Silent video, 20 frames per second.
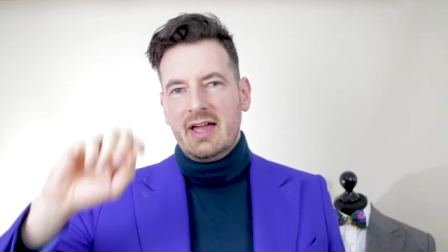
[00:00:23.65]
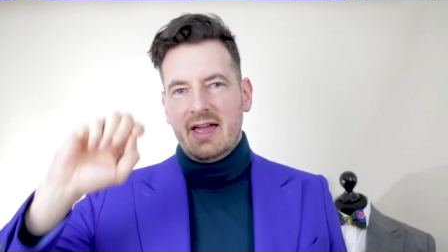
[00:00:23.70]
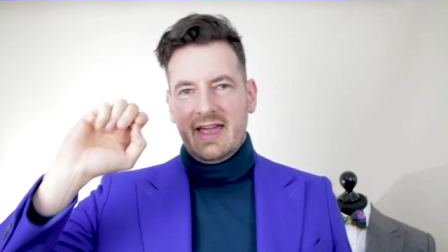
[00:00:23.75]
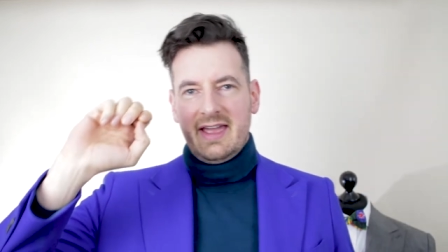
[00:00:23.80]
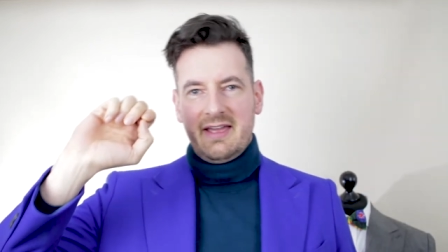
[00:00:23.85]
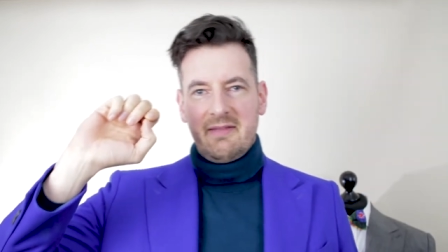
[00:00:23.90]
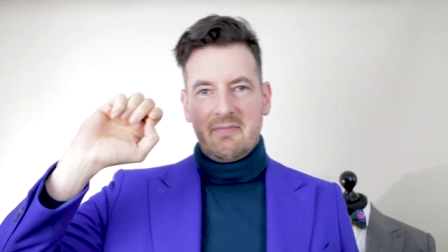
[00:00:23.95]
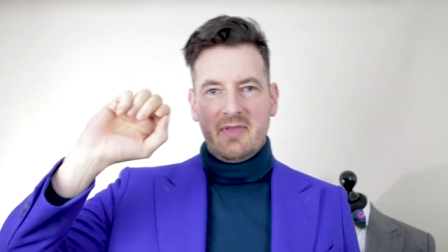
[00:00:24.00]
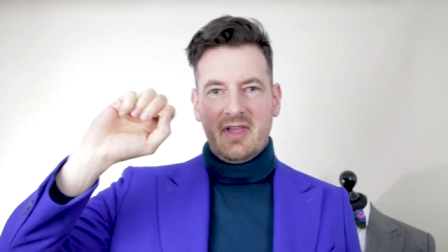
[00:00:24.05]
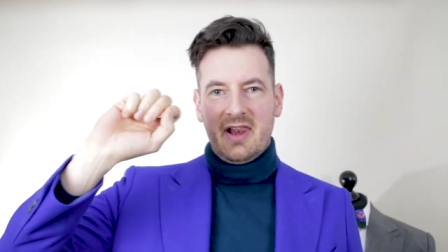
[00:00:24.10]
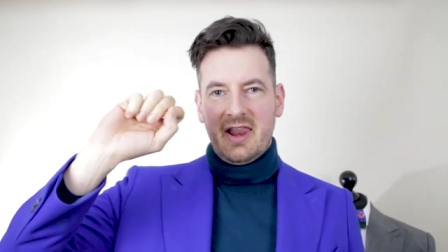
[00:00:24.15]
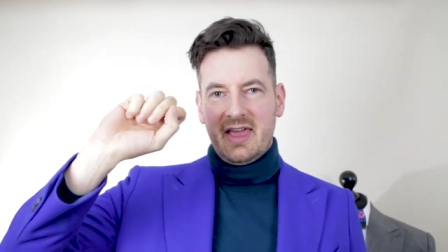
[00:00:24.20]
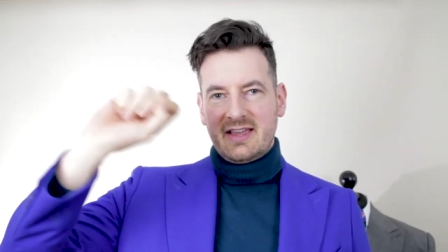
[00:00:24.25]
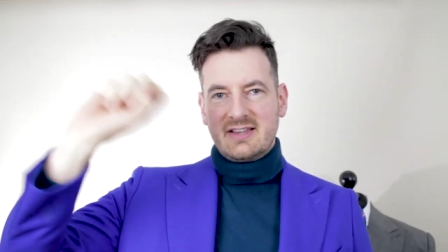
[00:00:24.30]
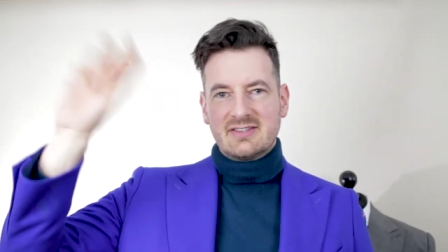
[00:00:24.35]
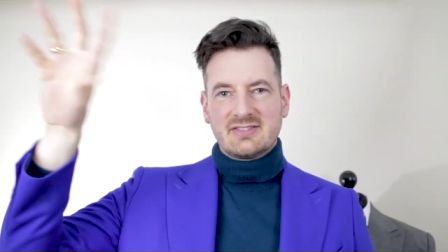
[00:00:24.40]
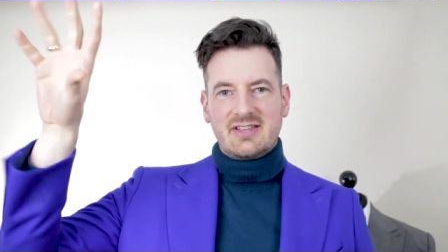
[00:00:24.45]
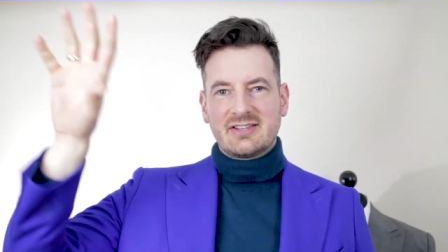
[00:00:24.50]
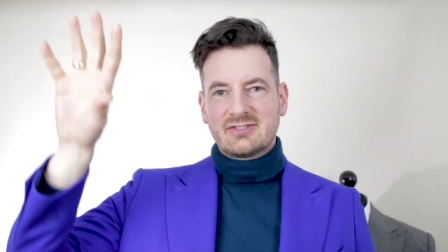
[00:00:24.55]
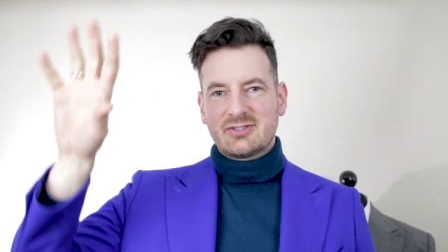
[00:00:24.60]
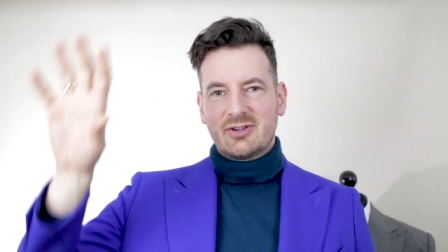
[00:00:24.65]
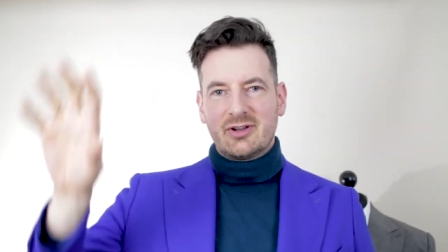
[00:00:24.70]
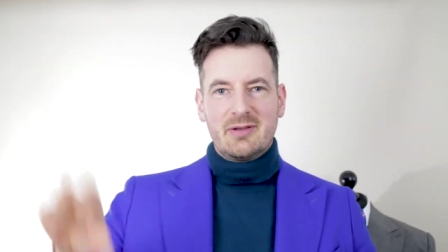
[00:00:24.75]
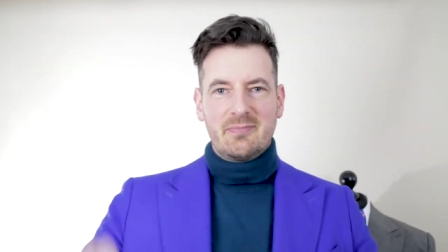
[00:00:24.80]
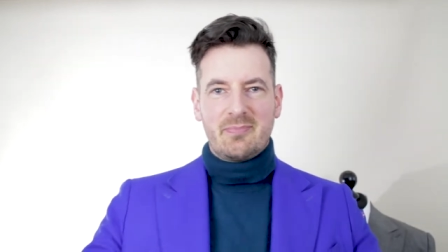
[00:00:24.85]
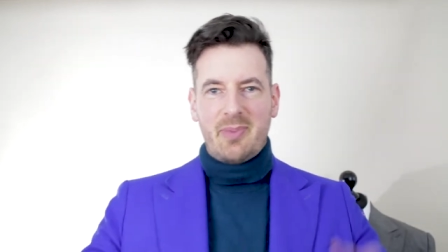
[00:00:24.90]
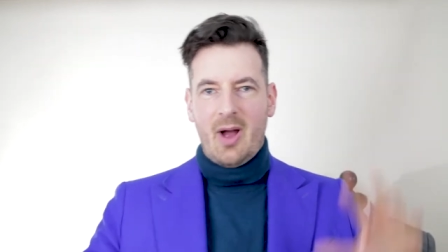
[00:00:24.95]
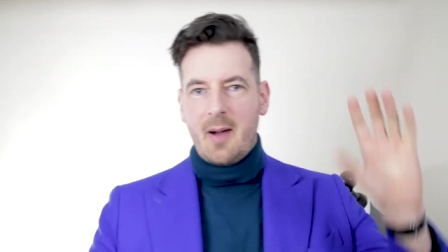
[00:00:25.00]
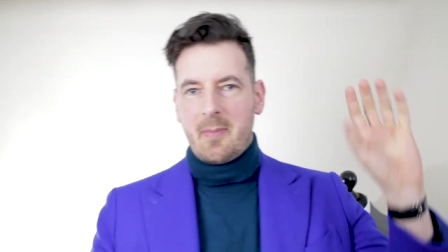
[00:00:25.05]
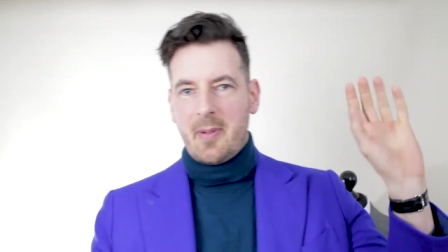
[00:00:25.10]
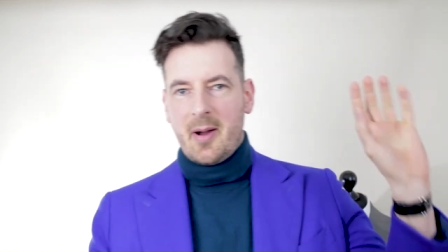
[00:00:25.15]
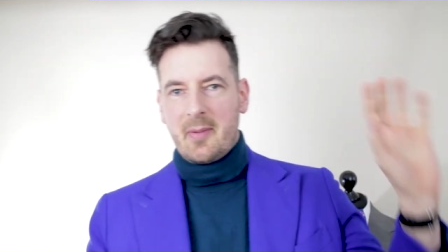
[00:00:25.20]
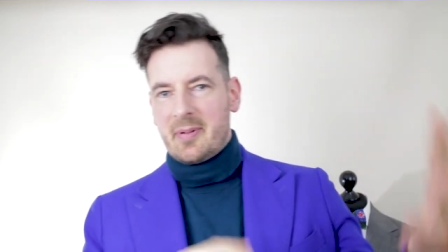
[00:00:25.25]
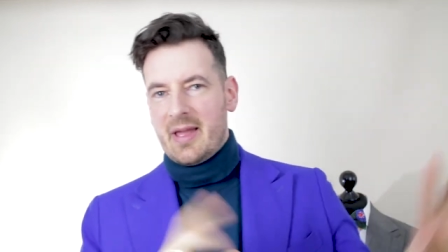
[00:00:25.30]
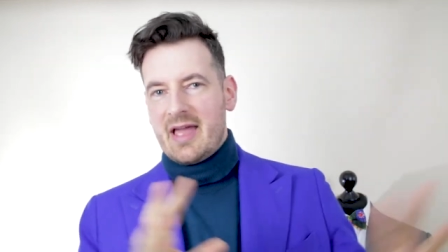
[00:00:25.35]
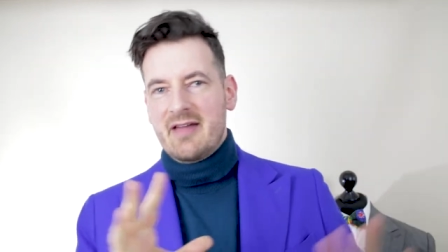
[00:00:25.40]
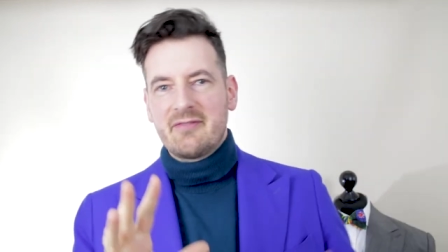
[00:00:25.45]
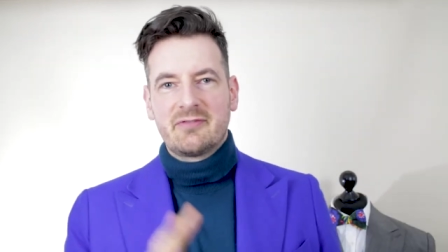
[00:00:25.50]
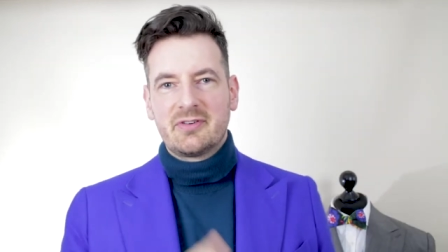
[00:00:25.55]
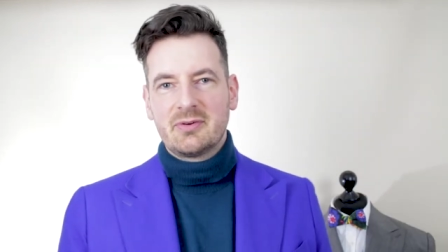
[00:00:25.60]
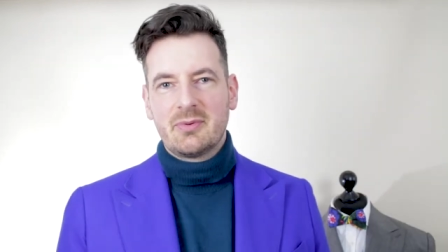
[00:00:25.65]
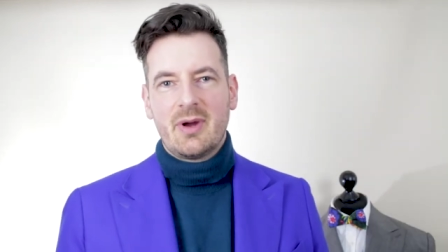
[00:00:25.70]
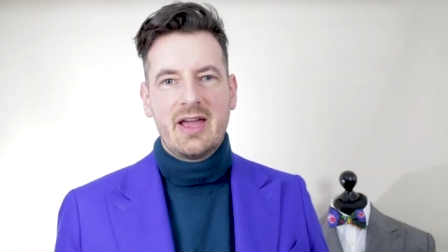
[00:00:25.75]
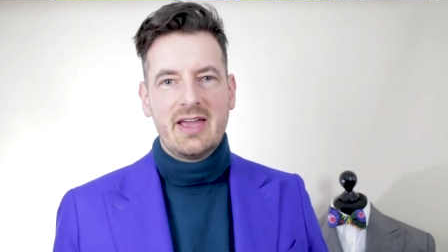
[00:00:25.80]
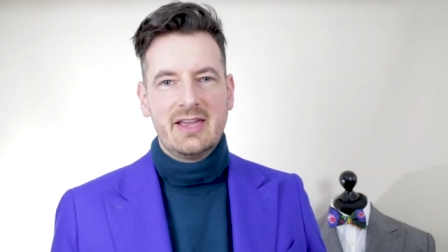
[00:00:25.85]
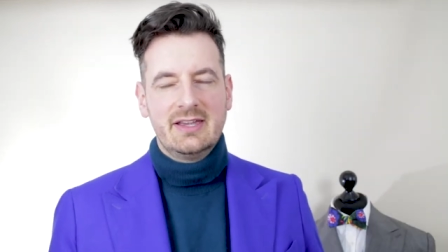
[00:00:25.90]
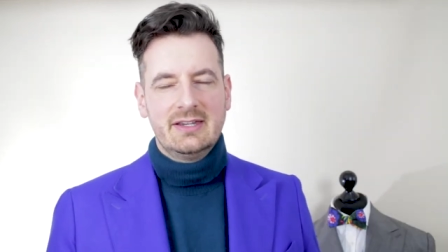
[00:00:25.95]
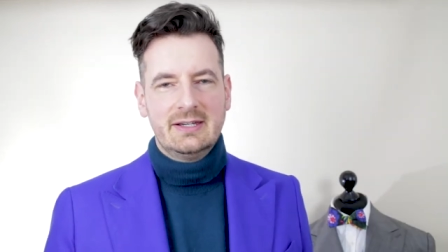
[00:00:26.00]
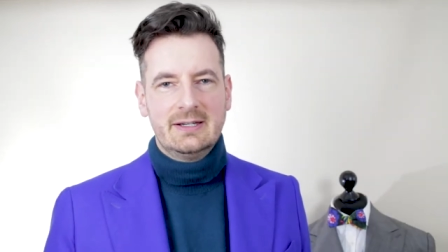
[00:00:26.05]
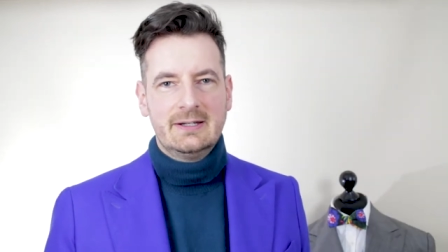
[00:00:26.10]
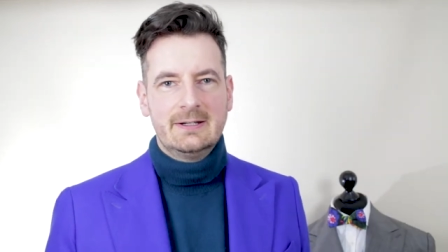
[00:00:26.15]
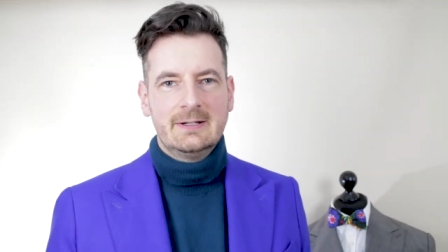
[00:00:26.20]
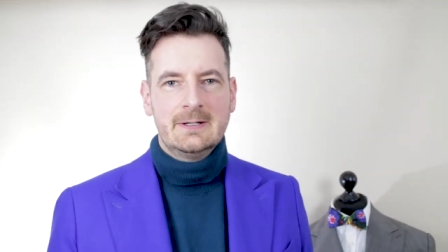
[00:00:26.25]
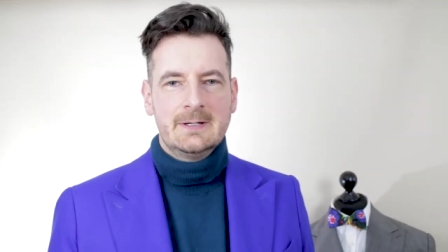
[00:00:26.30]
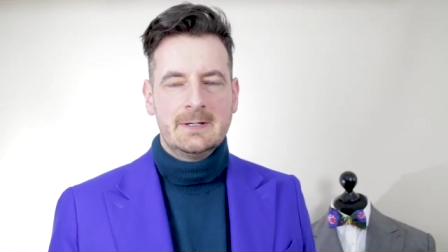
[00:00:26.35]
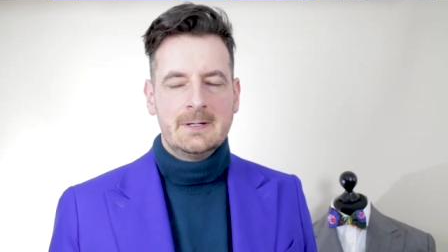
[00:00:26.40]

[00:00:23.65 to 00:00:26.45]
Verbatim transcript: in the links that's going to pop up everywhere here